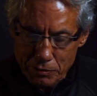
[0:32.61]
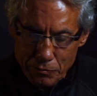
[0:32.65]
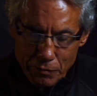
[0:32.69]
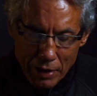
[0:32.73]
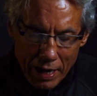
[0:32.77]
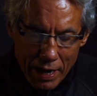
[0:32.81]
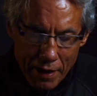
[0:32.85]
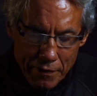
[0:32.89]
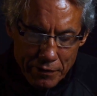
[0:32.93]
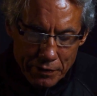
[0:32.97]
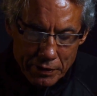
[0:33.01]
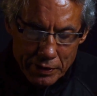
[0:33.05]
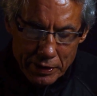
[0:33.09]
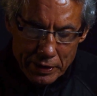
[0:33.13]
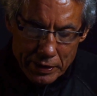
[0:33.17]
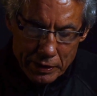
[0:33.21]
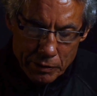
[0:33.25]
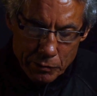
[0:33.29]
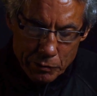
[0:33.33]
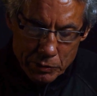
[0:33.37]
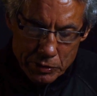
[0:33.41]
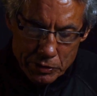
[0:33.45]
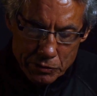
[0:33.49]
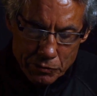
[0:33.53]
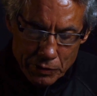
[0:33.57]
Rather,
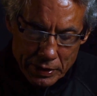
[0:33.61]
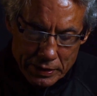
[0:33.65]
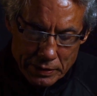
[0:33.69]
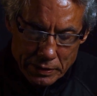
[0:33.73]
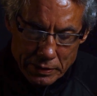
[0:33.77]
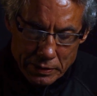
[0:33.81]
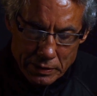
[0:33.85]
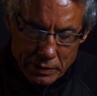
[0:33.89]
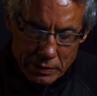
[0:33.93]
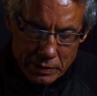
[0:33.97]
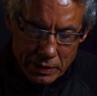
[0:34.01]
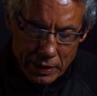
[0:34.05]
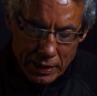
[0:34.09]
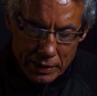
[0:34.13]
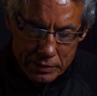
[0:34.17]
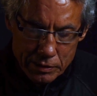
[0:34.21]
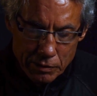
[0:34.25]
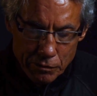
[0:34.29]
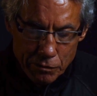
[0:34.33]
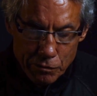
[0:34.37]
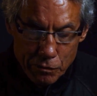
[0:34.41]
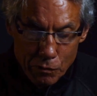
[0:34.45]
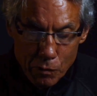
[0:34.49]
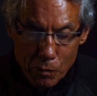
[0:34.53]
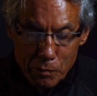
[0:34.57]
it was written as a
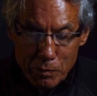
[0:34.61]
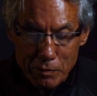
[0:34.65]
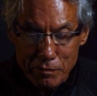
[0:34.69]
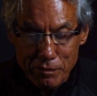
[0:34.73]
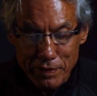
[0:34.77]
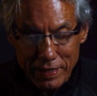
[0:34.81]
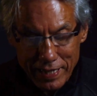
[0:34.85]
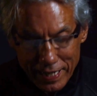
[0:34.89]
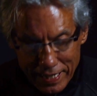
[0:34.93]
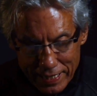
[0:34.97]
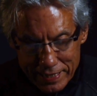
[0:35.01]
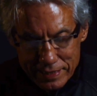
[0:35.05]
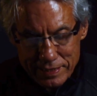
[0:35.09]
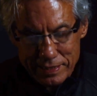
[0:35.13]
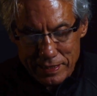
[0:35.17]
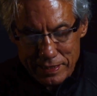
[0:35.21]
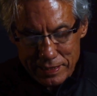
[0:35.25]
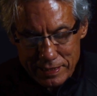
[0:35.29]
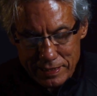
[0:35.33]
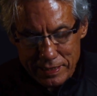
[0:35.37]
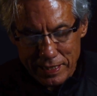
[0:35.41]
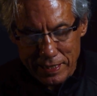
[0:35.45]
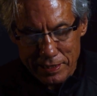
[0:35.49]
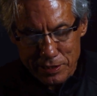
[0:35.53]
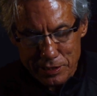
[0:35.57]
form of
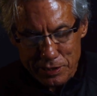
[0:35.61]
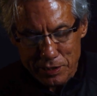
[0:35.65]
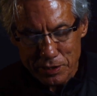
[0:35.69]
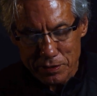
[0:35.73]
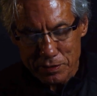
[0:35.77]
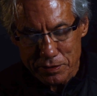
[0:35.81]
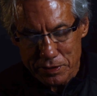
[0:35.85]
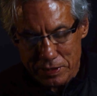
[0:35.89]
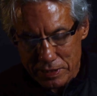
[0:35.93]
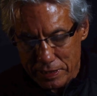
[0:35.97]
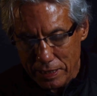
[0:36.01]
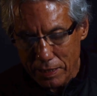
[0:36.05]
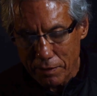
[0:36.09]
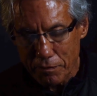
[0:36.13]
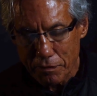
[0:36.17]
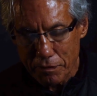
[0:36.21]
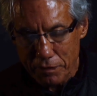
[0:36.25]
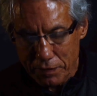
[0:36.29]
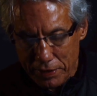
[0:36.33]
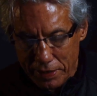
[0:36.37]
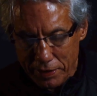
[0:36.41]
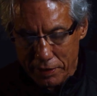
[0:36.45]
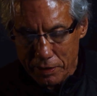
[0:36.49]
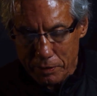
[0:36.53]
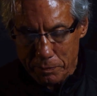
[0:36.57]
existential
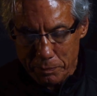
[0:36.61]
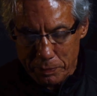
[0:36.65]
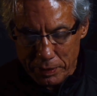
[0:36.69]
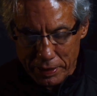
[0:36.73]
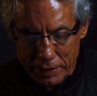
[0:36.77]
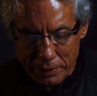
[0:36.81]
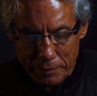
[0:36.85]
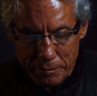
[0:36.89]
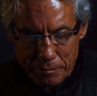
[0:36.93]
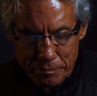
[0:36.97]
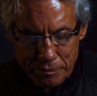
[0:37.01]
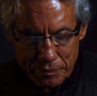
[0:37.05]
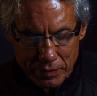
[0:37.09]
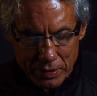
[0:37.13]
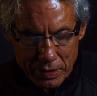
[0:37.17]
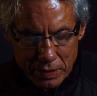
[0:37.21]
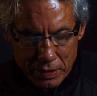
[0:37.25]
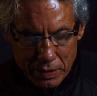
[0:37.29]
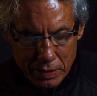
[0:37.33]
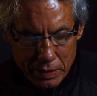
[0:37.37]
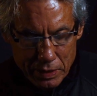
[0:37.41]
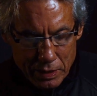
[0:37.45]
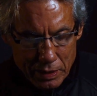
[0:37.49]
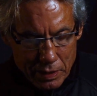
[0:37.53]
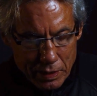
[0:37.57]
self-therapy
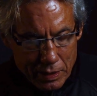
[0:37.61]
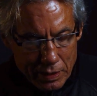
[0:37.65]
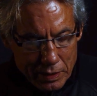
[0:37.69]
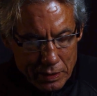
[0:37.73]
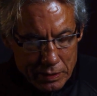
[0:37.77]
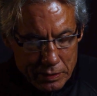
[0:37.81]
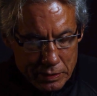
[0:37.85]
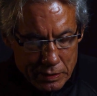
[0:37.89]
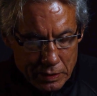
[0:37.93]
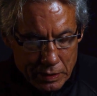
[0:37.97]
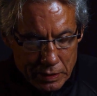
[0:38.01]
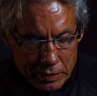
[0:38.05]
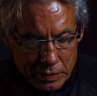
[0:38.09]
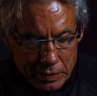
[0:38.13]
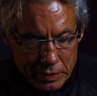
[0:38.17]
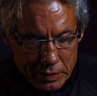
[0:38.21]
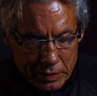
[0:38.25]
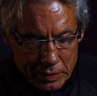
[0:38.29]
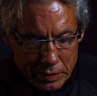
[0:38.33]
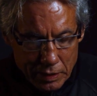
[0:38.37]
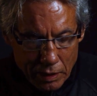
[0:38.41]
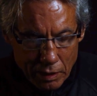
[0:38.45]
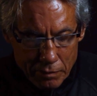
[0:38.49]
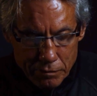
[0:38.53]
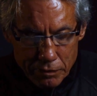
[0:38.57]
to
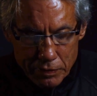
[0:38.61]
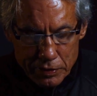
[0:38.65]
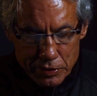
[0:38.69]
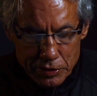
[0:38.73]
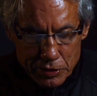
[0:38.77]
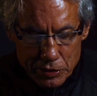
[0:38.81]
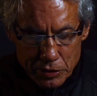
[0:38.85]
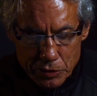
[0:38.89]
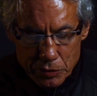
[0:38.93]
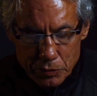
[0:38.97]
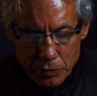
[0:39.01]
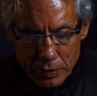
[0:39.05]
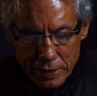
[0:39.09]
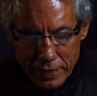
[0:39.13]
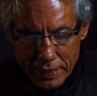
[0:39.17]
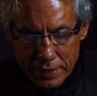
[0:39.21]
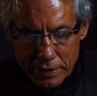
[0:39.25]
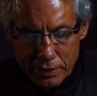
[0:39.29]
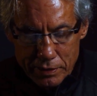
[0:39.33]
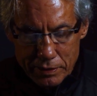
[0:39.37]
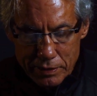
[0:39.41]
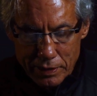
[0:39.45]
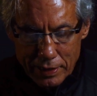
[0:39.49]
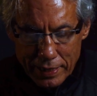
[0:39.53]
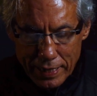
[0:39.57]
discover new
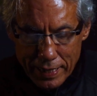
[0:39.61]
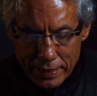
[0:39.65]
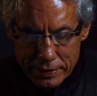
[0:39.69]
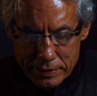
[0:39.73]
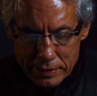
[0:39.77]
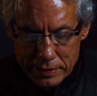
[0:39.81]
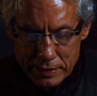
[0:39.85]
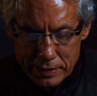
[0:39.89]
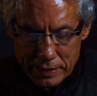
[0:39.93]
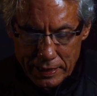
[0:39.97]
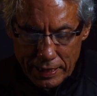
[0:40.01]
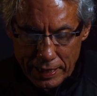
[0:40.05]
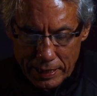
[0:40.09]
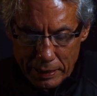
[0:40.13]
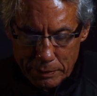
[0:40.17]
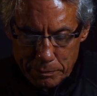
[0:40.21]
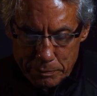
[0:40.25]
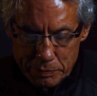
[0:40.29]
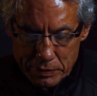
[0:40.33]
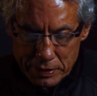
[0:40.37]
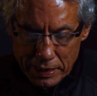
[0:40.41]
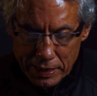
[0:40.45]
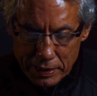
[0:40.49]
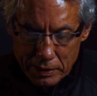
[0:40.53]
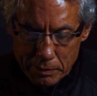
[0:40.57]
inner
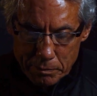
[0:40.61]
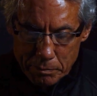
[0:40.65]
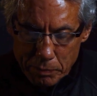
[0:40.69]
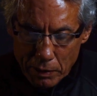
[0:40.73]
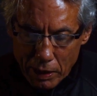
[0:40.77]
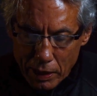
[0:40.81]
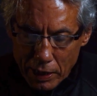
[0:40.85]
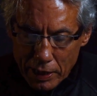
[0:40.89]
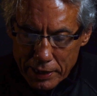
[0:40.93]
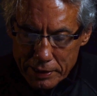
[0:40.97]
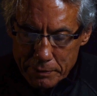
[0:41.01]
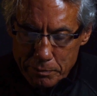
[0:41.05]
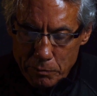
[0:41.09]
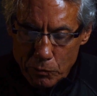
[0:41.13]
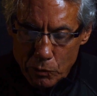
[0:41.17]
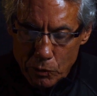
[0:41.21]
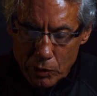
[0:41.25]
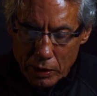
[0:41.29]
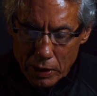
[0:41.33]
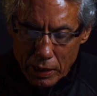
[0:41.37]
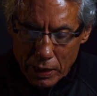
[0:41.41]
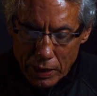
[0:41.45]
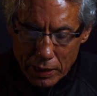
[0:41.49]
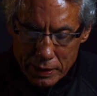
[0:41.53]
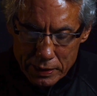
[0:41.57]
landscapes and abide
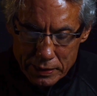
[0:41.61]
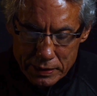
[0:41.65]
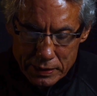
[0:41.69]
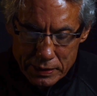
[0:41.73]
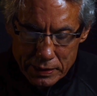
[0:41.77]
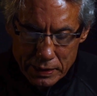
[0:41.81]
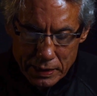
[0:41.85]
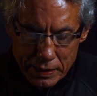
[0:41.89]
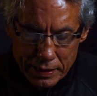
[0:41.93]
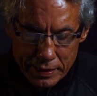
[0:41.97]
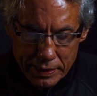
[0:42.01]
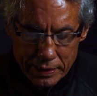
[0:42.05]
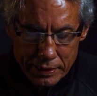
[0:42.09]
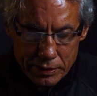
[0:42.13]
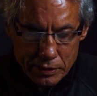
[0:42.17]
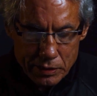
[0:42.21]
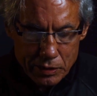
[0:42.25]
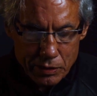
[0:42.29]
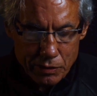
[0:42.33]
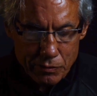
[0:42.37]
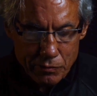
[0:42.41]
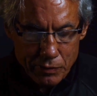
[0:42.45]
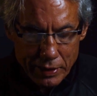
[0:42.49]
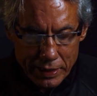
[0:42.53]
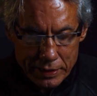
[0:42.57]
more honestly and
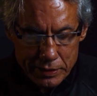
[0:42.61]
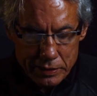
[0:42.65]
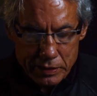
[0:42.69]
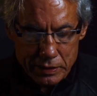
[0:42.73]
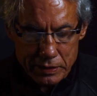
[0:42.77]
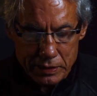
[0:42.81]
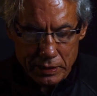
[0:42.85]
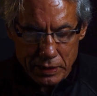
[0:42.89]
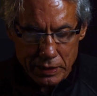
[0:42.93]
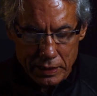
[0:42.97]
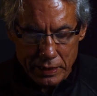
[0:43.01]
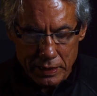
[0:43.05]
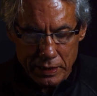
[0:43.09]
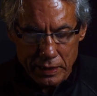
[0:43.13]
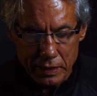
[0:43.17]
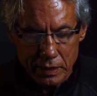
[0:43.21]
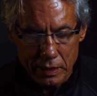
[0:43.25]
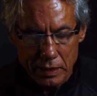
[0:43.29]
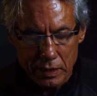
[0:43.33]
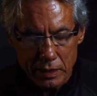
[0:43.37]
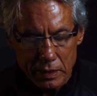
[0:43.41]
courageously